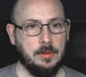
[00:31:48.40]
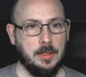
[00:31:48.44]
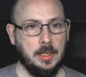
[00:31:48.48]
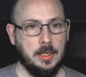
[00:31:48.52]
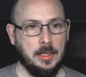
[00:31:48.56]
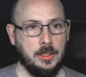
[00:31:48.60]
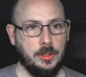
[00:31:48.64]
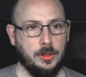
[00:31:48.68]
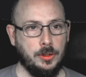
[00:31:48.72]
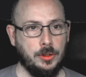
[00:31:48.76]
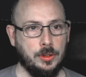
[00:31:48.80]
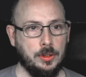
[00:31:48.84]

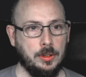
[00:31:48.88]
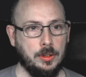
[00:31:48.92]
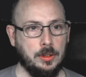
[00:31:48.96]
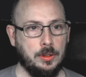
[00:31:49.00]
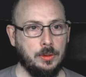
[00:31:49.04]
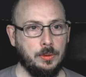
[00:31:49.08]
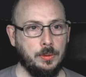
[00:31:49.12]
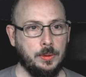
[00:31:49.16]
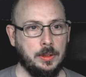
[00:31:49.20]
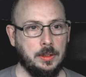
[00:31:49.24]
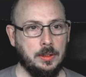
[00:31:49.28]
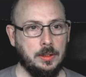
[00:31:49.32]
that it shouldn't
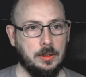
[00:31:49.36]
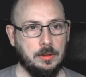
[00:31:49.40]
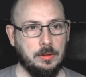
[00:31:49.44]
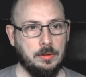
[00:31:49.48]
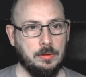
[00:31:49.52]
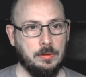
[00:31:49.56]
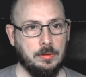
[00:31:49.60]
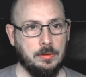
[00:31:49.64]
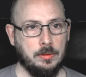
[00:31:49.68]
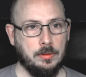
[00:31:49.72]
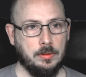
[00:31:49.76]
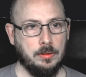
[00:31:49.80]
do it.
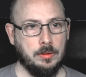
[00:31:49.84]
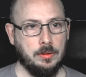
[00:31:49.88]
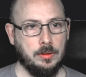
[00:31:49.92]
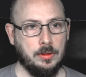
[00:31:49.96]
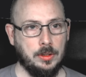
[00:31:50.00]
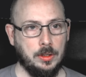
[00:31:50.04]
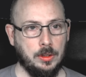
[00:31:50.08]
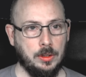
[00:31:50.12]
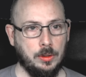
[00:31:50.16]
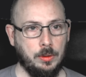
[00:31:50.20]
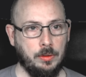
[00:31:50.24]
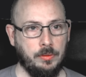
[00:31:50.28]

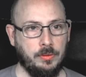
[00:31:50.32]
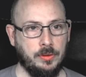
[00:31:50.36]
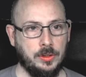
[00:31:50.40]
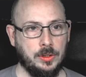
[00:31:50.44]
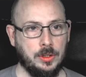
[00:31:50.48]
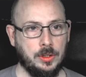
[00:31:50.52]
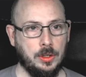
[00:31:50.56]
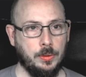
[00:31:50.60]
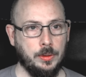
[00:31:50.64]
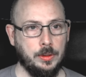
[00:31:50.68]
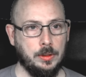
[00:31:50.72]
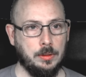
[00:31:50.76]
So if it's
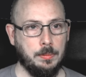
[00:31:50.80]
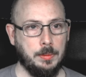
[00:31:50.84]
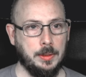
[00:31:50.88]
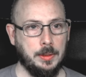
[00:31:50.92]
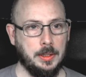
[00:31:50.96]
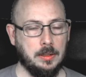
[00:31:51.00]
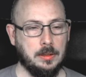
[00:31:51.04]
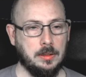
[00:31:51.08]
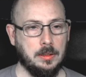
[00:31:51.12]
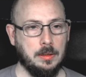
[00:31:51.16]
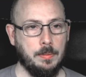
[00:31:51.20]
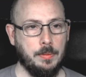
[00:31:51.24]
going to
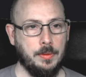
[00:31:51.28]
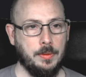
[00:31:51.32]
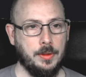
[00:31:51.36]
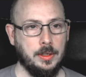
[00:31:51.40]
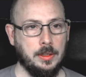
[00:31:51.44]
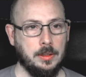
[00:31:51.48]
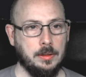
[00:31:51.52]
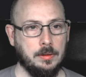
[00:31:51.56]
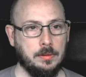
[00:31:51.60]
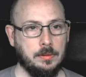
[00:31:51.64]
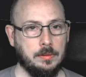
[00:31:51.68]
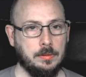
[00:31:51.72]
build
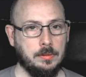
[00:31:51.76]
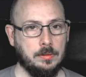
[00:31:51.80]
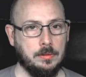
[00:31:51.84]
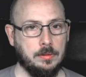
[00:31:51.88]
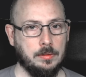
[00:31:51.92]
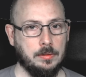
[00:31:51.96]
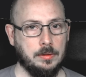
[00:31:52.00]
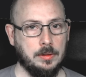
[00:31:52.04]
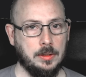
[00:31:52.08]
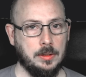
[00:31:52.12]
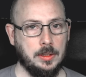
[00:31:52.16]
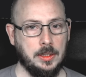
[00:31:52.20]
something,
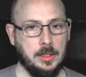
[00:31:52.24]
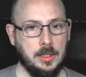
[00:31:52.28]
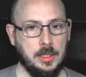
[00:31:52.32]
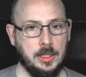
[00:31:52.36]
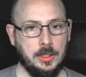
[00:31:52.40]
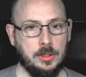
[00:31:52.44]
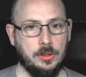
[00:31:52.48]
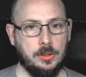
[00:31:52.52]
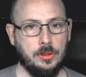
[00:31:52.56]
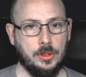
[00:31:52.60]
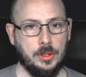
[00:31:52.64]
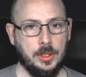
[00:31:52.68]
it
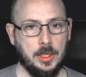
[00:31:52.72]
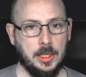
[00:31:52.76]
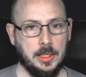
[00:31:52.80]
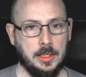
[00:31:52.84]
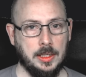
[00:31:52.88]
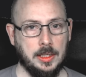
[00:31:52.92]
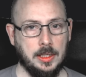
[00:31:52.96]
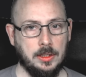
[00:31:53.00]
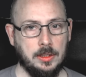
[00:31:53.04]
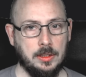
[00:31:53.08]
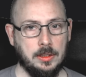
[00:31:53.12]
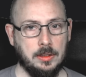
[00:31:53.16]
needs to check
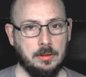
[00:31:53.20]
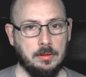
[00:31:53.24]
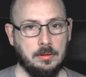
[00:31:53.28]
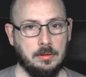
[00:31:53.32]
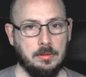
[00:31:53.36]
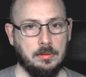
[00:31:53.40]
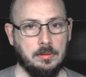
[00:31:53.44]
this,